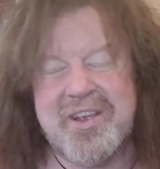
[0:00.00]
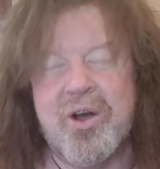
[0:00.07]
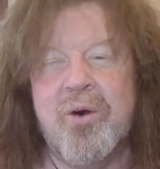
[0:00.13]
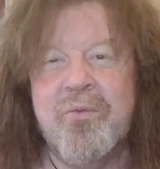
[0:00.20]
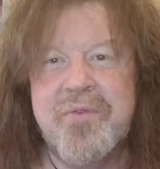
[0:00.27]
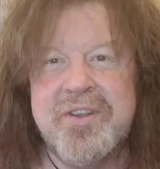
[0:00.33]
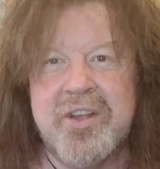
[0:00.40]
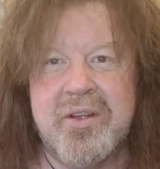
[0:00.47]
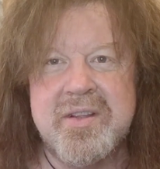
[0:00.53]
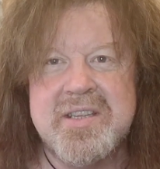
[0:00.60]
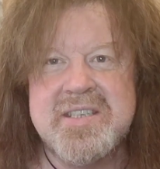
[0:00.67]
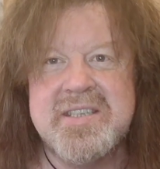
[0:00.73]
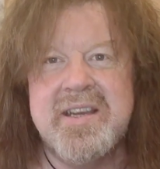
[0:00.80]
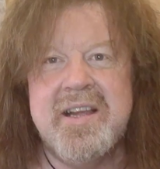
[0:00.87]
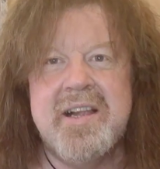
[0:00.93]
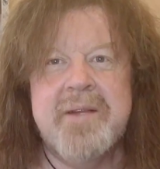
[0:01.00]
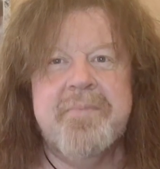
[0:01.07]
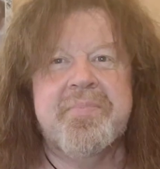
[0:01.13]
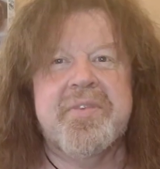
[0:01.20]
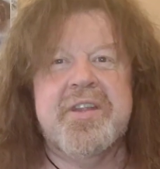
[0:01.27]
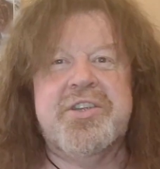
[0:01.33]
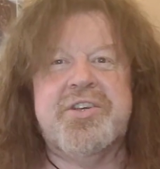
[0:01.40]
confidants.
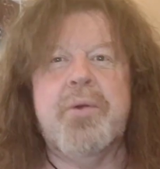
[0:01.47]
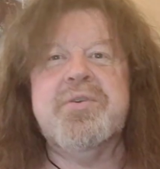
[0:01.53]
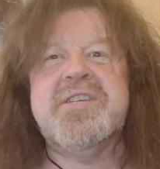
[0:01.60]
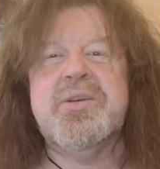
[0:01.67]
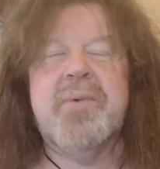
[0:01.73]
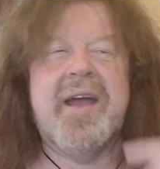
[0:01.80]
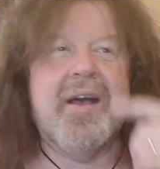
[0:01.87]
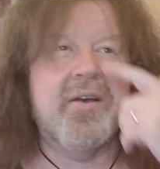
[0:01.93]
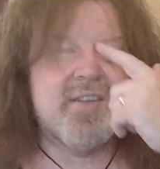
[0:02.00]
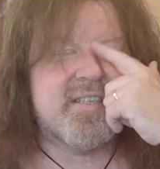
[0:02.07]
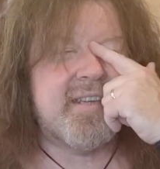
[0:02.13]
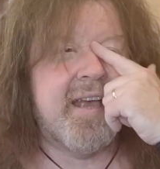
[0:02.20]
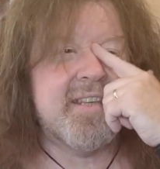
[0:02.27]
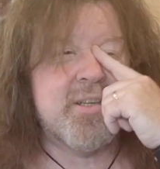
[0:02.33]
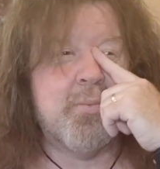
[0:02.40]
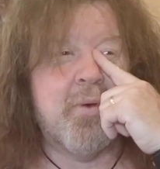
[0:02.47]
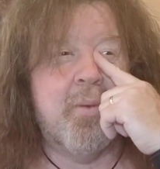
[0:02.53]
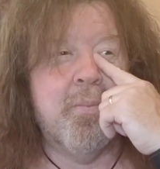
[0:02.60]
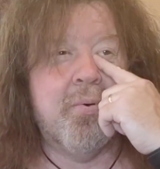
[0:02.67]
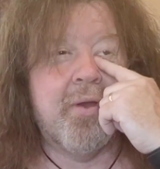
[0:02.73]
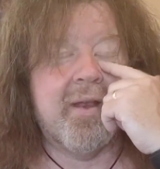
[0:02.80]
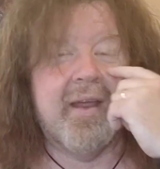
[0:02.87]
Josie Wales says at
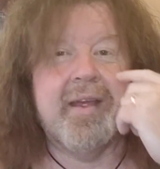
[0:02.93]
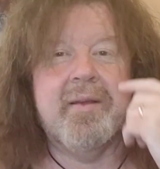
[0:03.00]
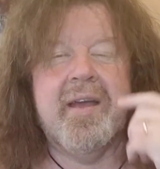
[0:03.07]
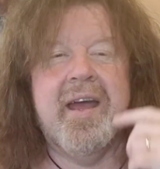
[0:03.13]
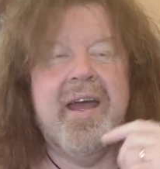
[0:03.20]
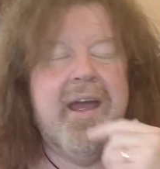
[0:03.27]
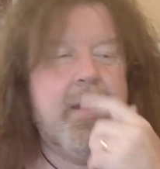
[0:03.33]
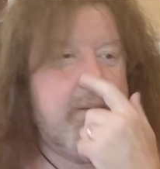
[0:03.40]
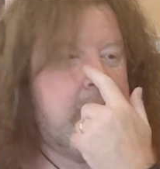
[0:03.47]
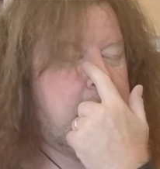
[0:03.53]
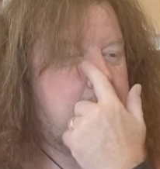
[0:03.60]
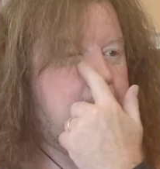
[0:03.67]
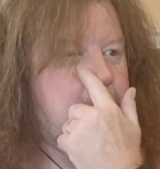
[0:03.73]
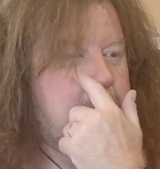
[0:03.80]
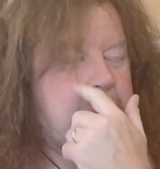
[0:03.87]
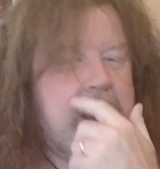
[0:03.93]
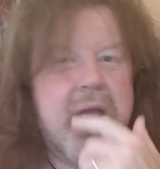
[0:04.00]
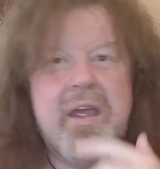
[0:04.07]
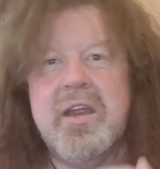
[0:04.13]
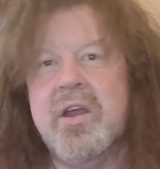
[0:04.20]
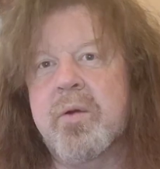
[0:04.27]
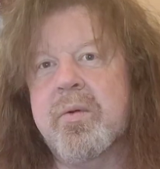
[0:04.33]
one point, like,
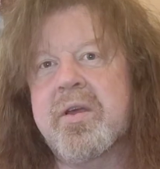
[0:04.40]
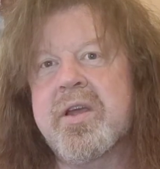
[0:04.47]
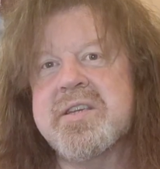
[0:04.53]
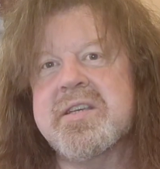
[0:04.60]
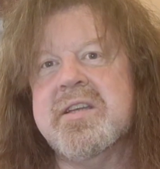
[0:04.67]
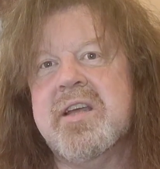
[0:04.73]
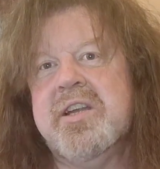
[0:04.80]
because